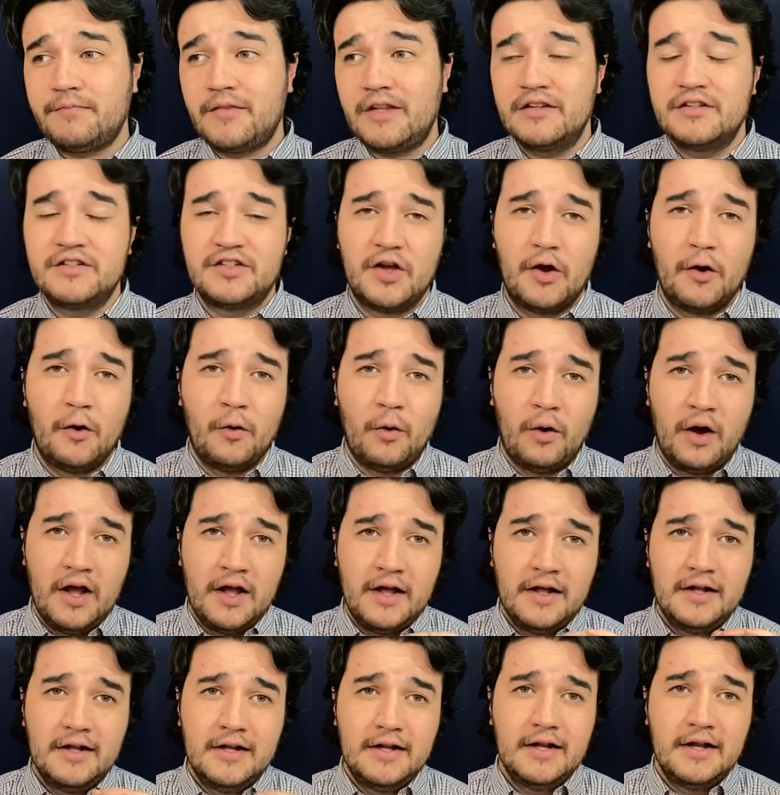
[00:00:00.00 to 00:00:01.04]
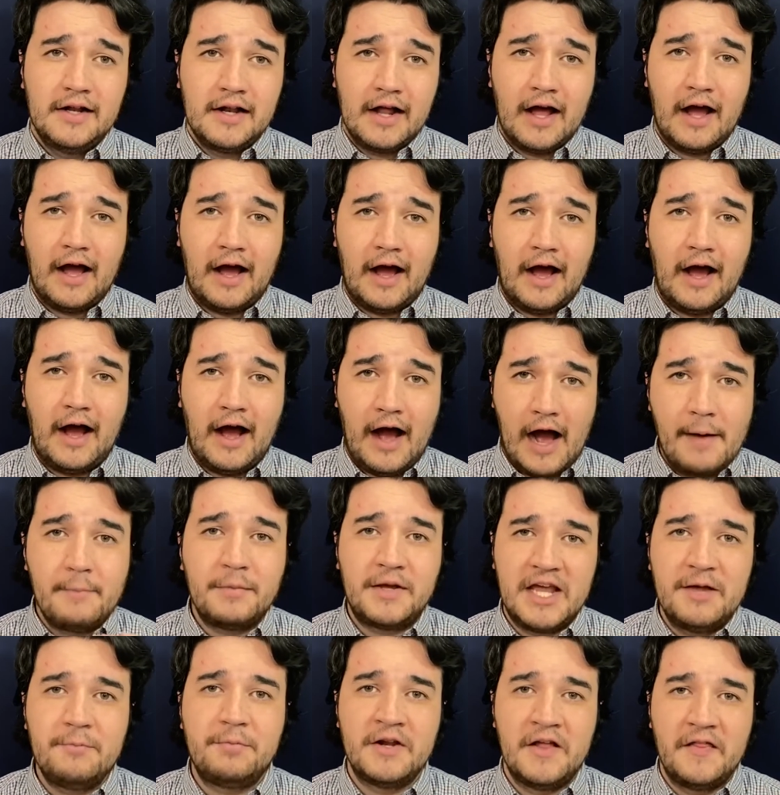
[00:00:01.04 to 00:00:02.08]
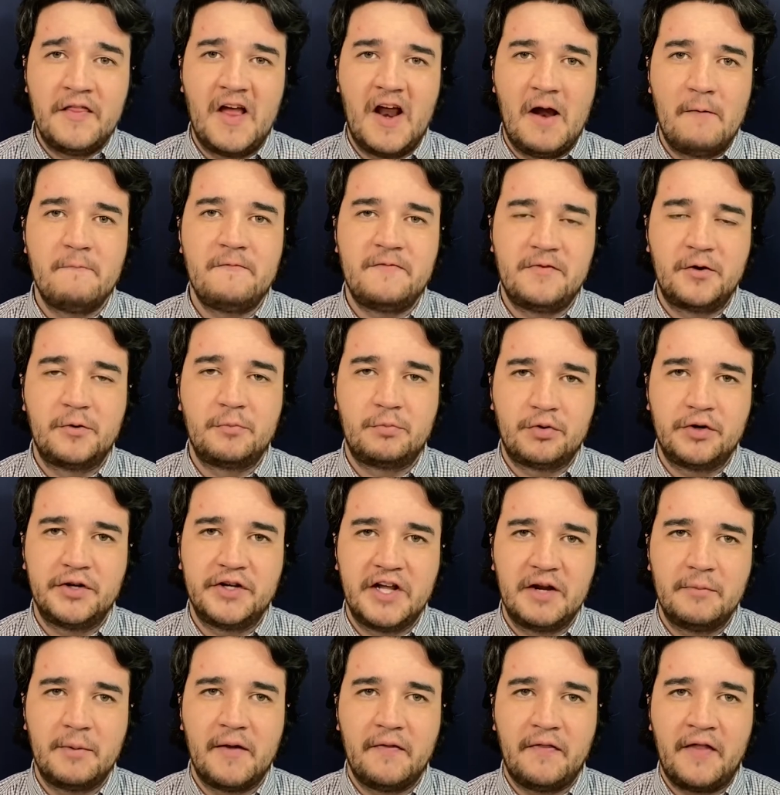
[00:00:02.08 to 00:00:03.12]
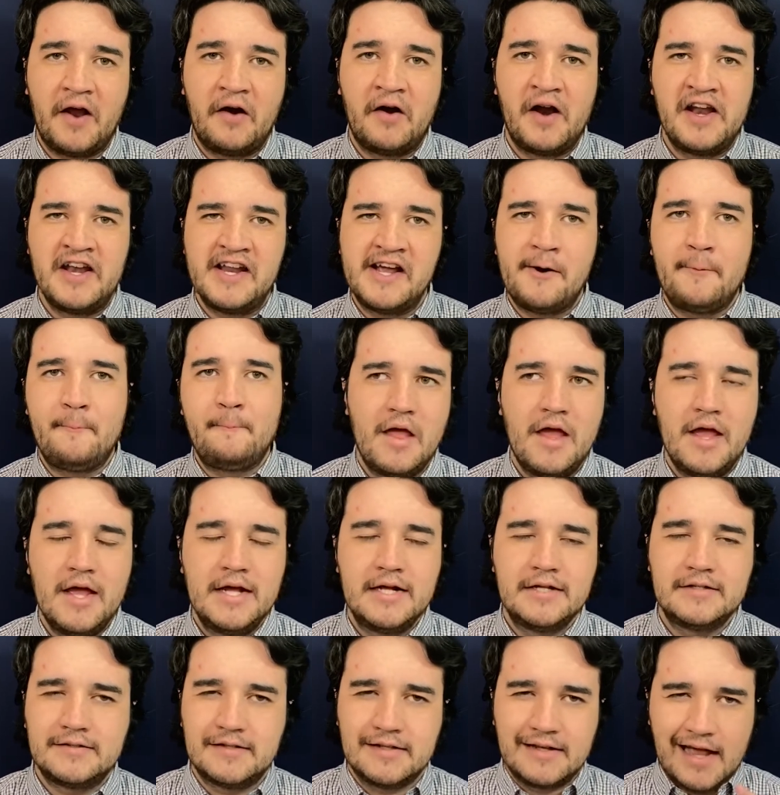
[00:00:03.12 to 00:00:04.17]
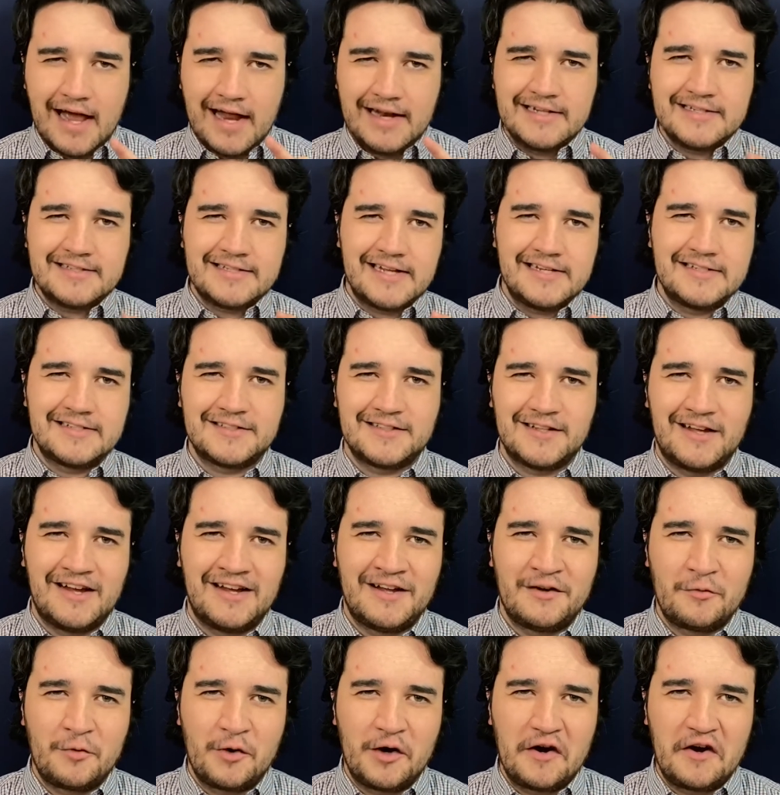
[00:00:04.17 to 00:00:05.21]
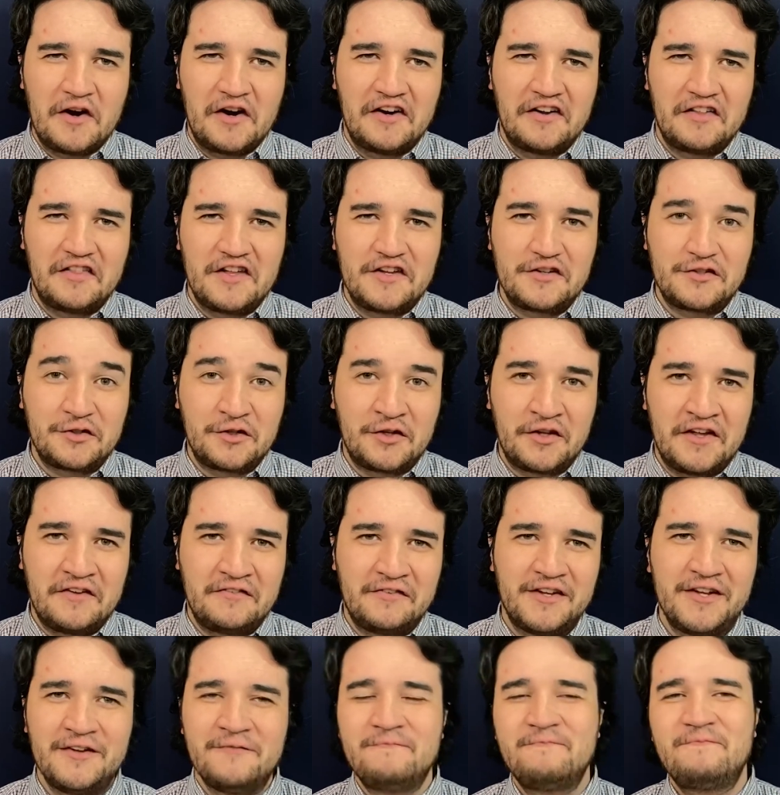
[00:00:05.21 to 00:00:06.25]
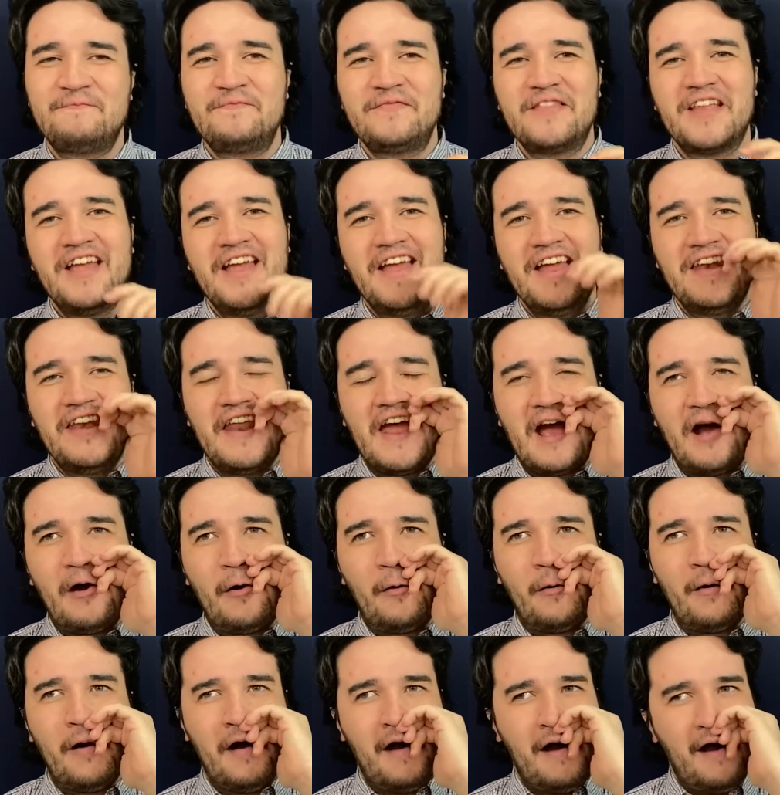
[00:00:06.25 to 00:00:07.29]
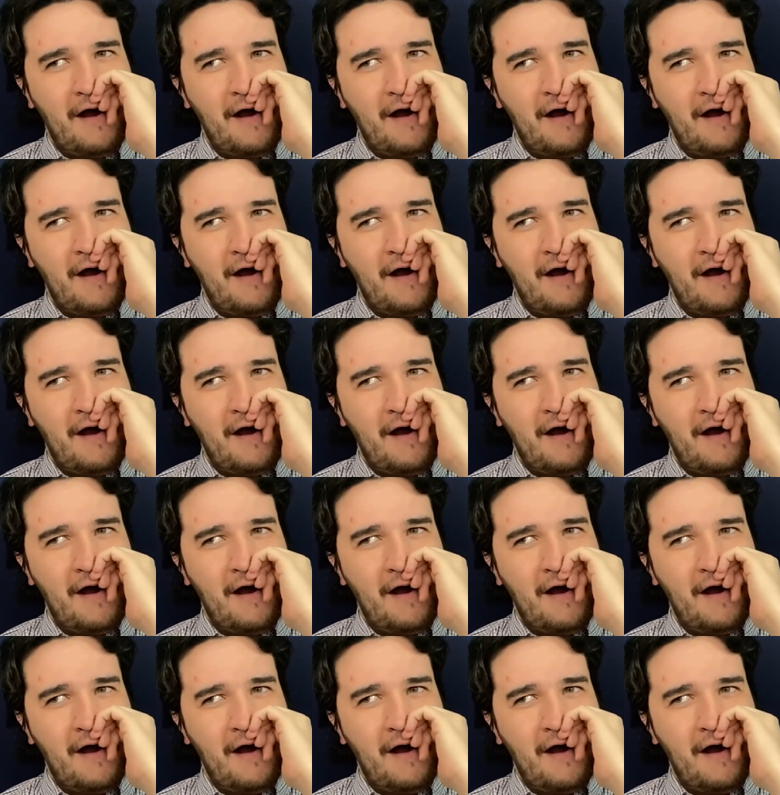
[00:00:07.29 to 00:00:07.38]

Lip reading: So I'm keeping it there. I'm feeling pretty good about that right now. It's the 9 and 10 slot where things are a little iffy. Now,